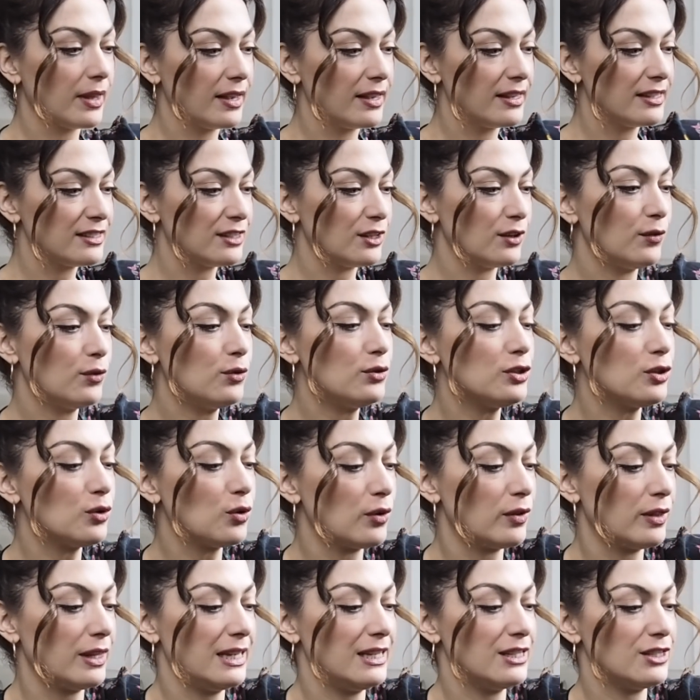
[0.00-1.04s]
So you've also got
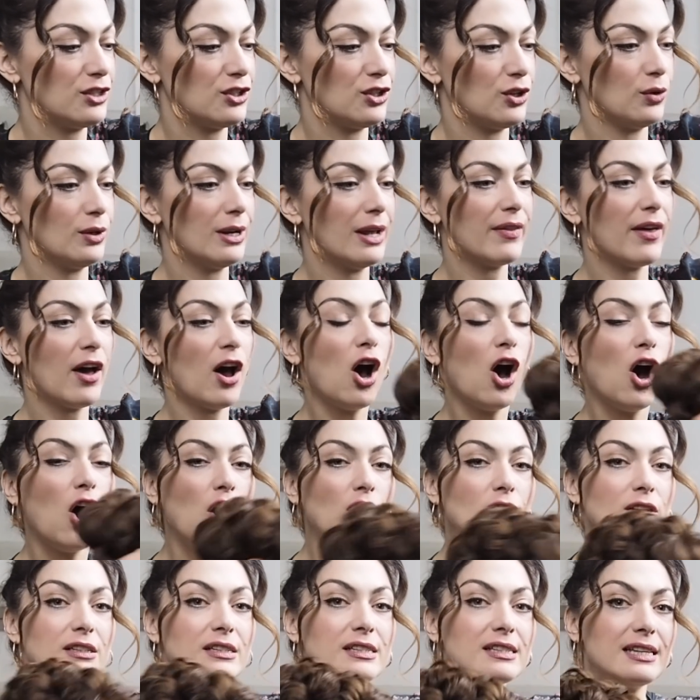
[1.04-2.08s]
these 2. Now the hardest